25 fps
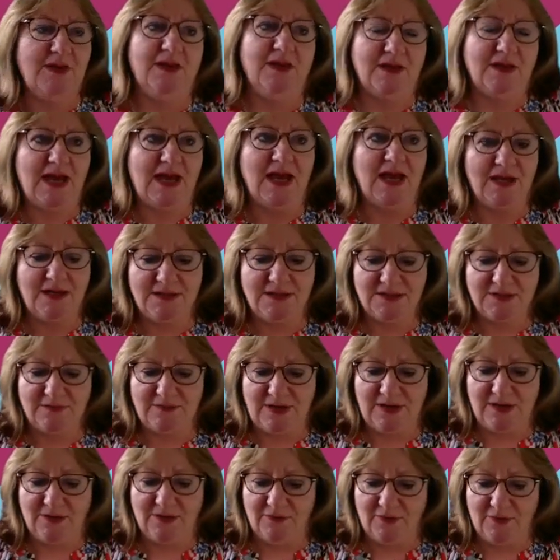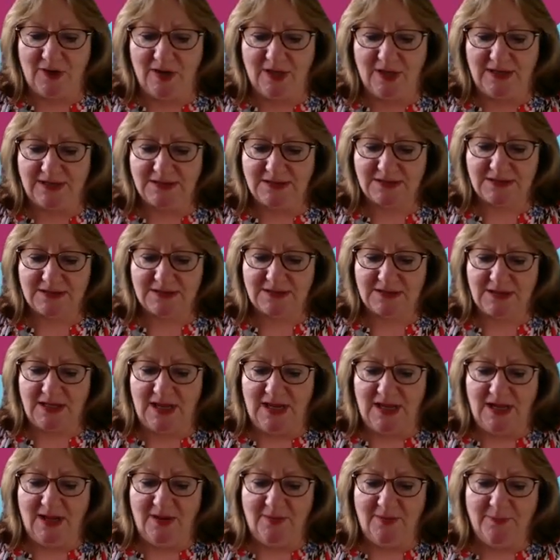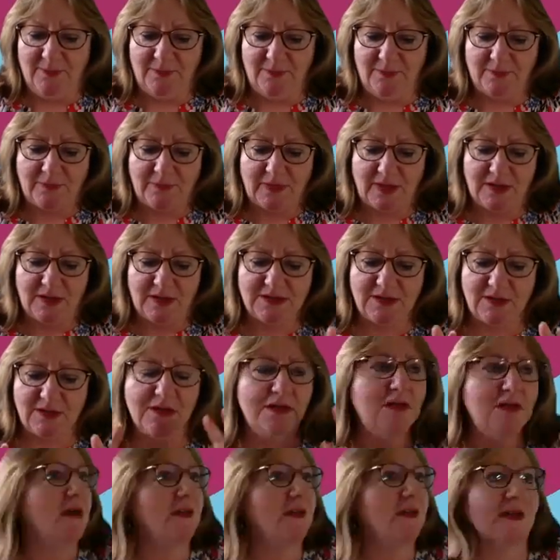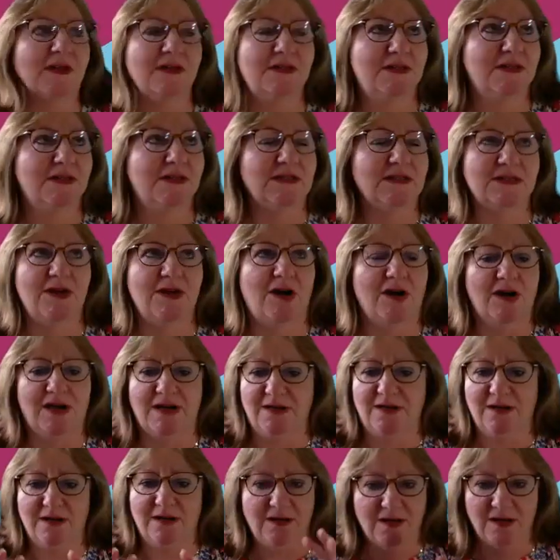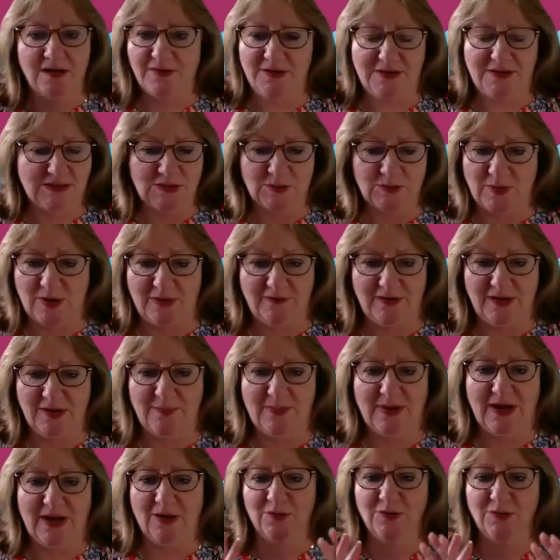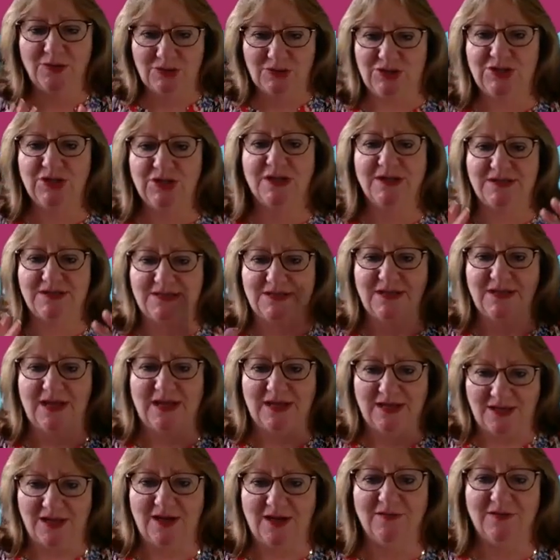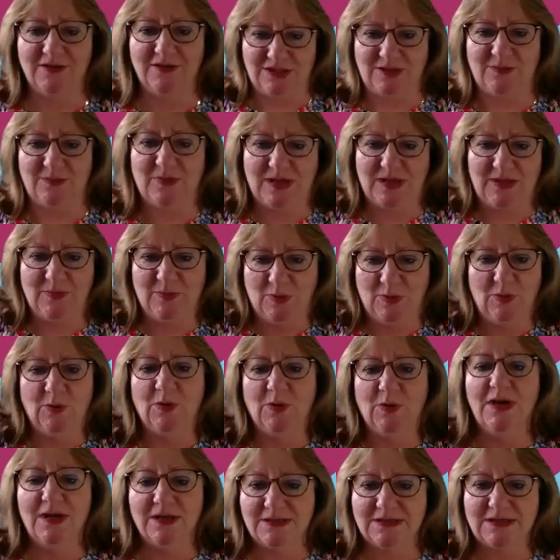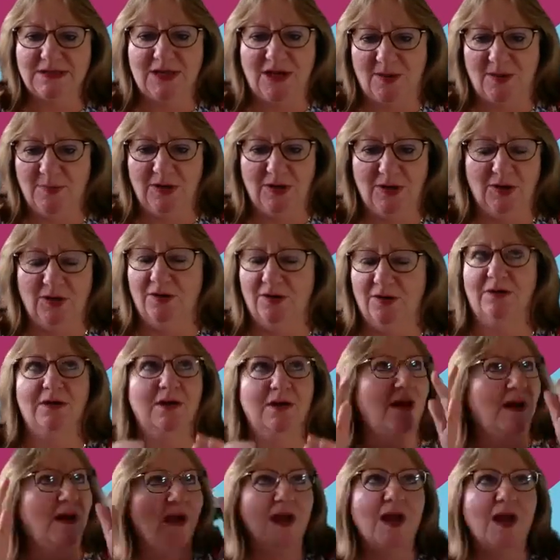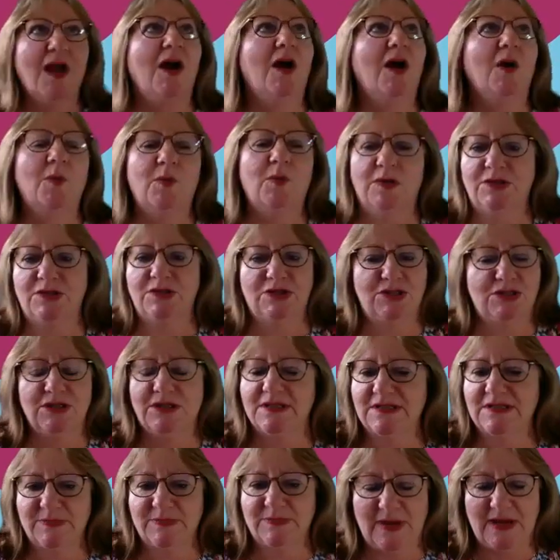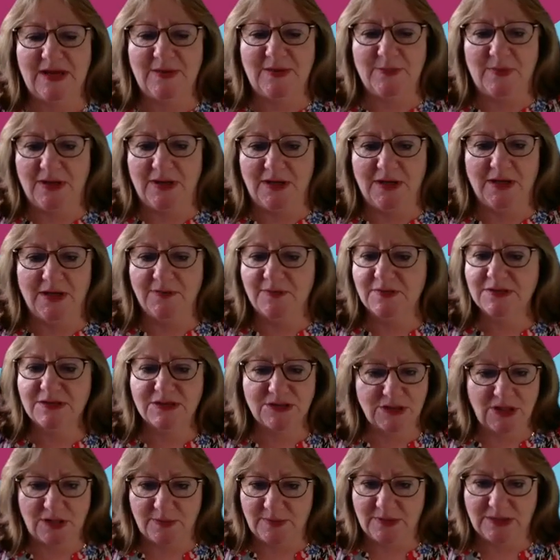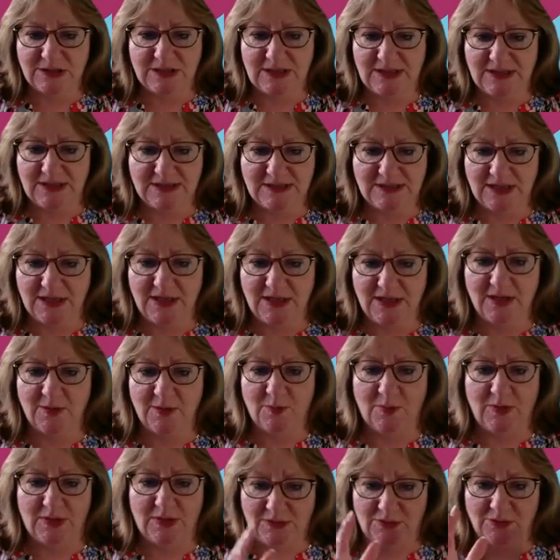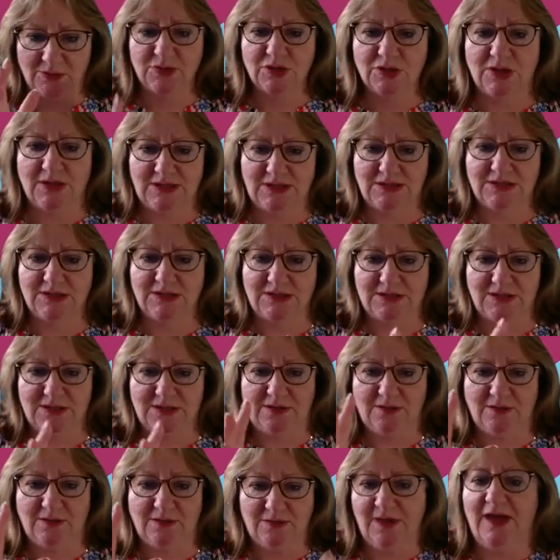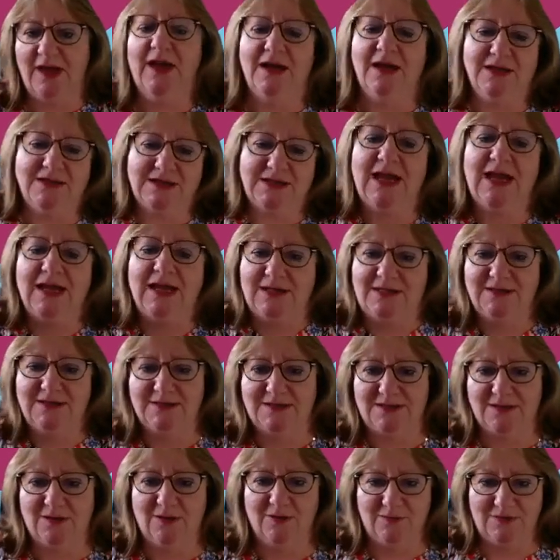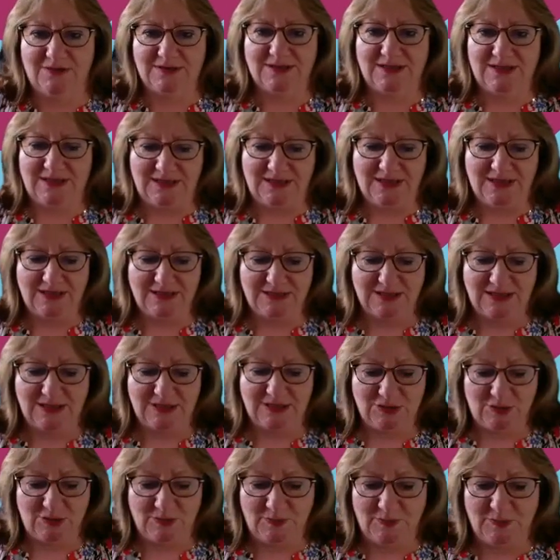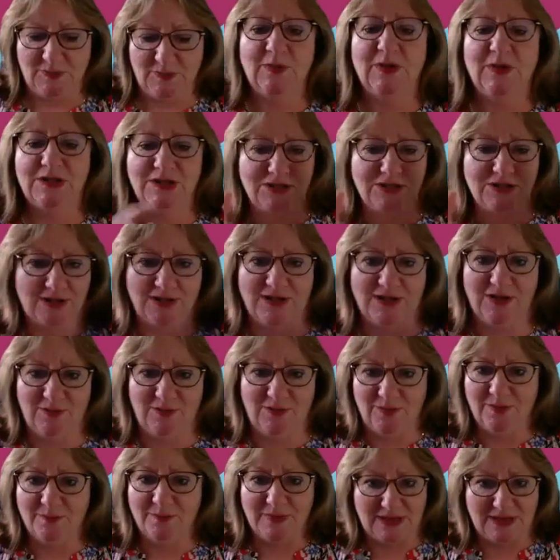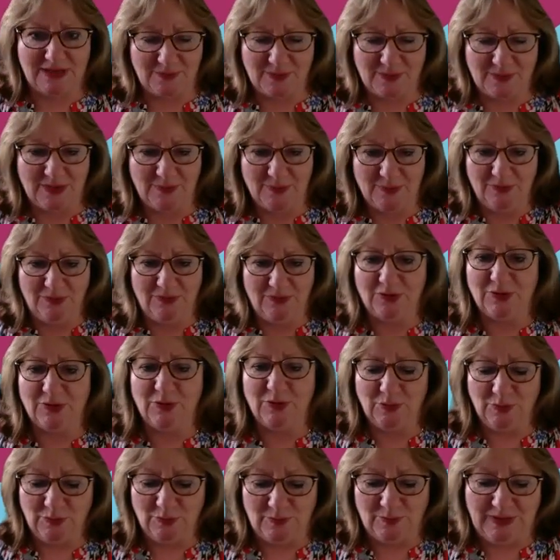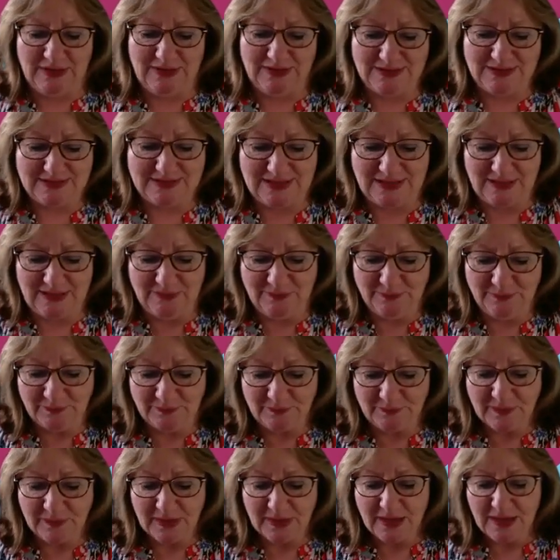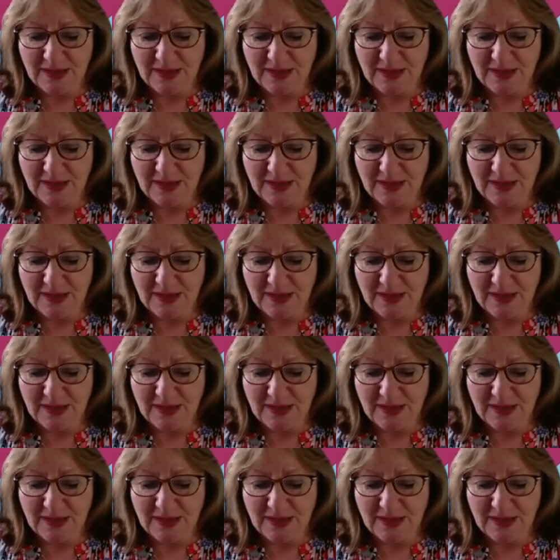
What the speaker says: the calendar invites, so nothing to design, nothing to worry about, just encouraging people to come along, which just made my life so much easier when you're trying to do that and obviously a day job, which I know many people on the call will be the same.